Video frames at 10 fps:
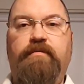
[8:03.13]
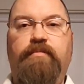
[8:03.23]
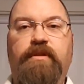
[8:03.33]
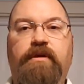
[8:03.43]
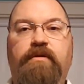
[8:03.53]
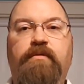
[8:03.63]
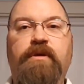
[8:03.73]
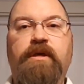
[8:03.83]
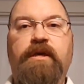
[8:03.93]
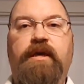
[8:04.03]
below,
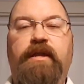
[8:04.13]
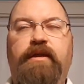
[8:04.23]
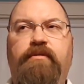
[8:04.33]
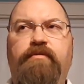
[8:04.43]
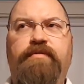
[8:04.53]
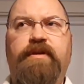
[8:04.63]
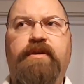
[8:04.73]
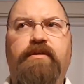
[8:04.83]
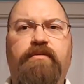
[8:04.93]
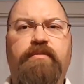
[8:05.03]
and I don't know if you can
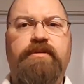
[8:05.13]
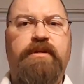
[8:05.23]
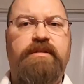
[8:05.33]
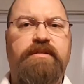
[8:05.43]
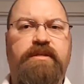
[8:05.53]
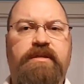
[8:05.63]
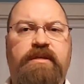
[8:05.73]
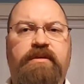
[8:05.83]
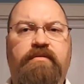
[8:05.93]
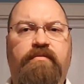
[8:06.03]
go and, and
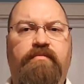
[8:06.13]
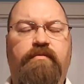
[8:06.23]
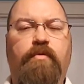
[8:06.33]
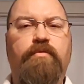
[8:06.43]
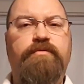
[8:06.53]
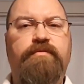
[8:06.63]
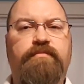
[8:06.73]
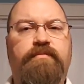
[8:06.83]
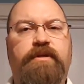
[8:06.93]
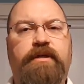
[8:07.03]
see old
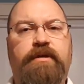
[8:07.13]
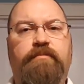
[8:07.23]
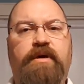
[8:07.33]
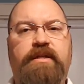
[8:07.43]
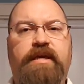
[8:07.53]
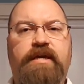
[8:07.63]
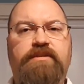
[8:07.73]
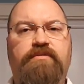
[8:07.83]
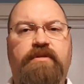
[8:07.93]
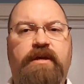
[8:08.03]
uh,
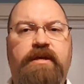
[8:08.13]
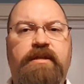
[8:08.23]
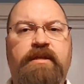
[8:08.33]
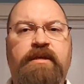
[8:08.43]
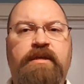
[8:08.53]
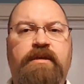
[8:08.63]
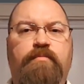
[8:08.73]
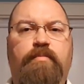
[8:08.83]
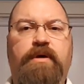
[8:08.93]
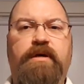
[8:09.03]
podcasts or not,
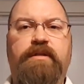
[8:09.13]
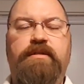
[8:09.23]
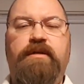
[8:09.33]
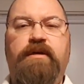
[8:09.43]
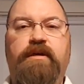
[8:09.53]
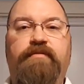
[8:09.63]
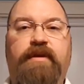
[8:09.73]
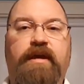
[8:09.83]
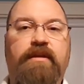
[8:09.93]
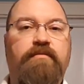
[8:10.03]
but if you
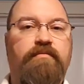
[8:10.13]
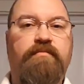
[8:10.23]
can,